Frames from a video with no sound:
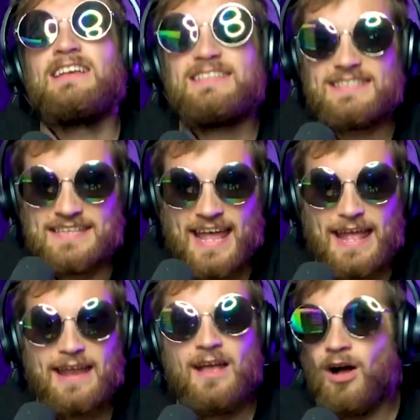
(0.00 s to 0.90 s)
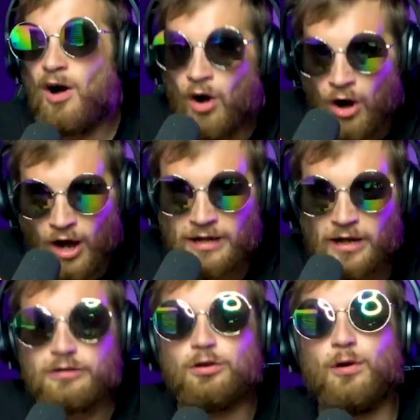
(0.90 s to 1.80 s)
sit on
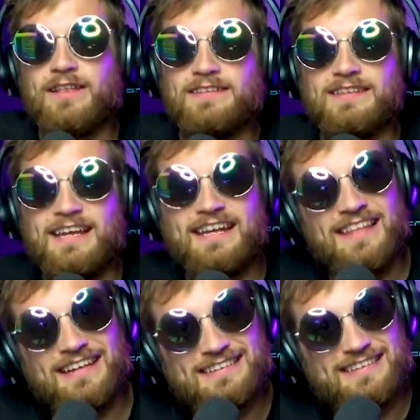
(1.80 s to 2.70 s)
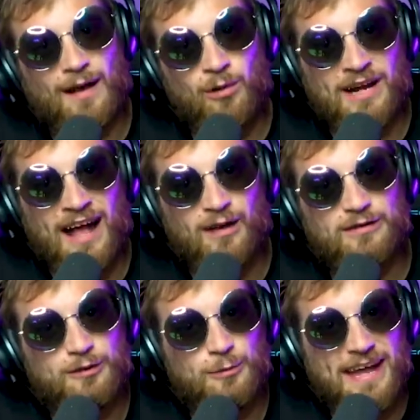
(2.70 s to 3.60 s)
a toilet seat that someone
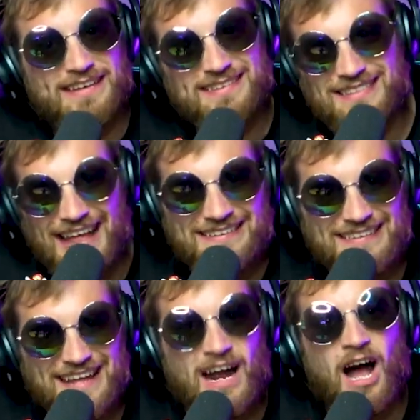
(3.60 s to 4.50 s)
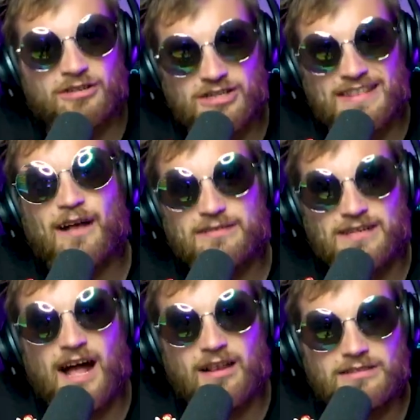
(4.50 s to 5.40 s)
else who makes less than one hundred
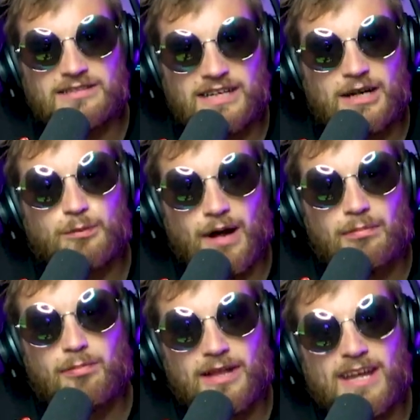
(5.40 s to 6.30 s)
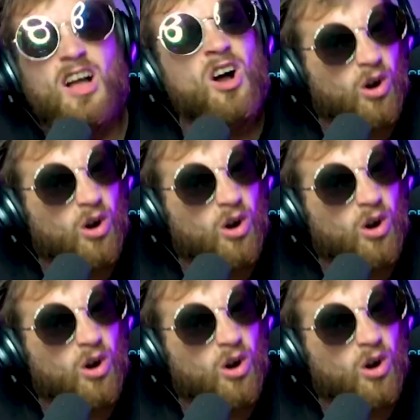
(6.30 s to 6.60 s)
thousand dollars a year probably,